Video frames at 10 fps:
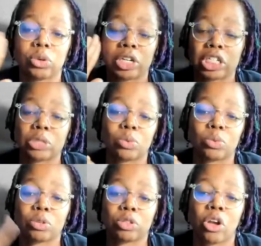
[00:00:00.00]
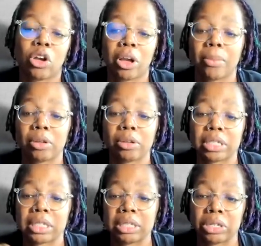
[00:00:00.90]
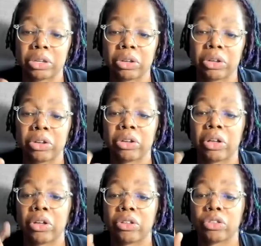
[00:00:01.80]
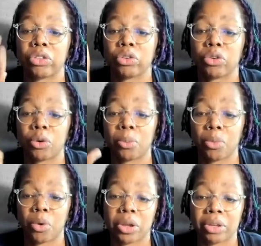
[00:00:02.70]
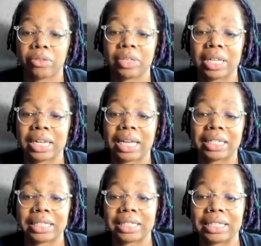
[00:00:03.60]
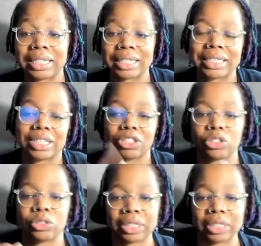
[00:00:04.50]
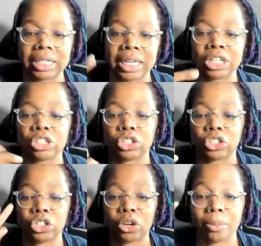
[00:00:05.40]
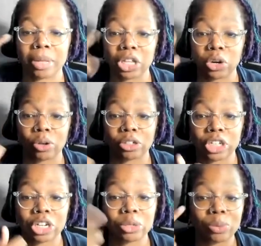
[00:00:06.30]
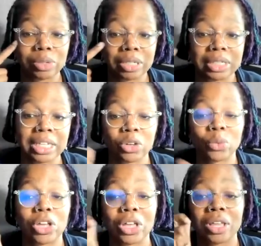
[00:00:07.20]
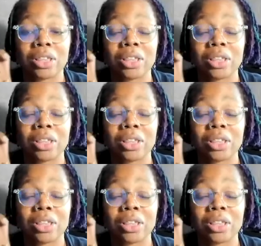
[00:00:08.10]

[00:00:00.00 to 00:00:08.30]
from the turmoil of the 60s to today, the geopolitical challenges, as we've seen with the Russian invasion of Ukraine recently.